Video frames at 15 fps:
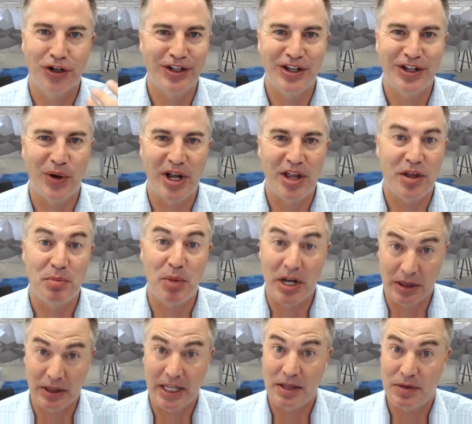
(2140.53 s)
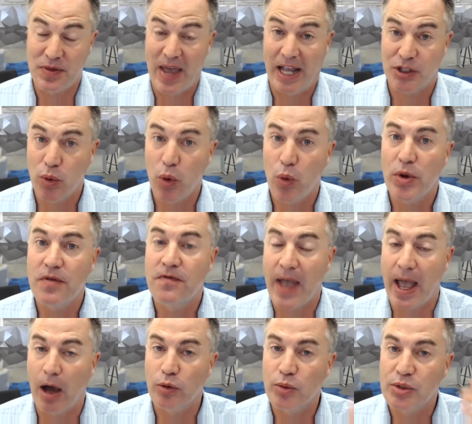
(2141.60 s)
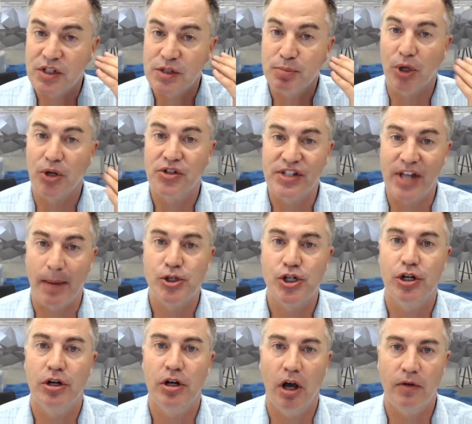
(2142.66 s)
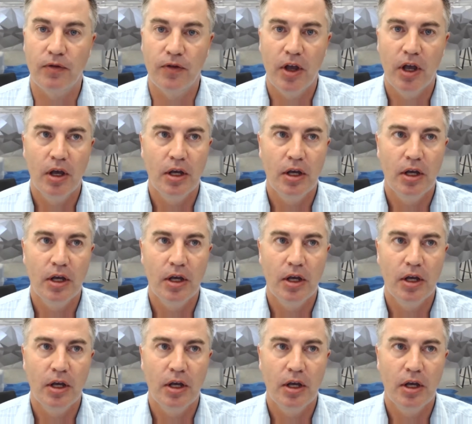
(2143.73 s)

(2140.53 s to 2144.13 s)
you know, anything, but like that's what we found was this perception of